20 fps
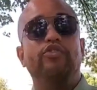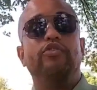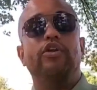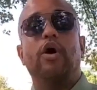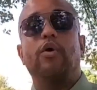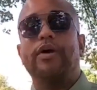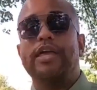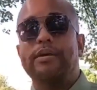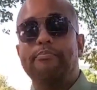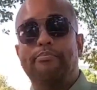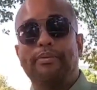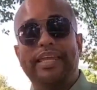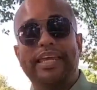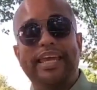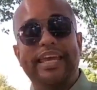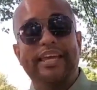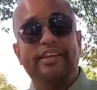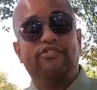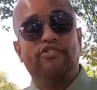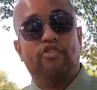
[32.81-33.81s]
you know he
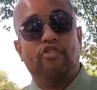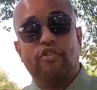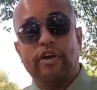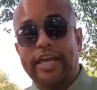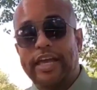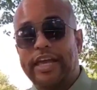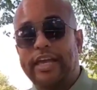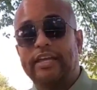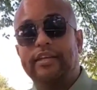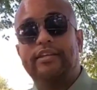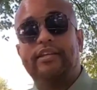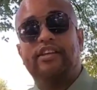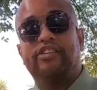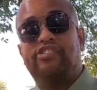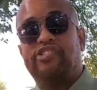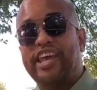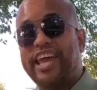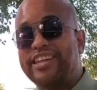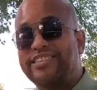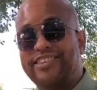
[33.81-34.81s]
bleeds green. The
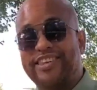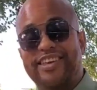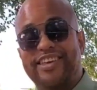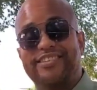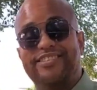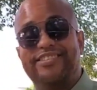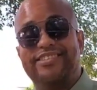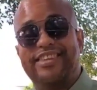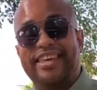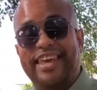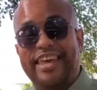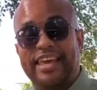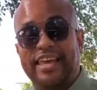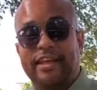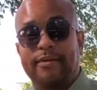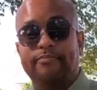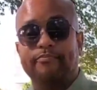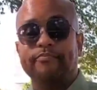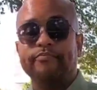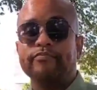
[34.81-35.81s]
Jets are his
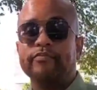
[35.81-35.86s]
team.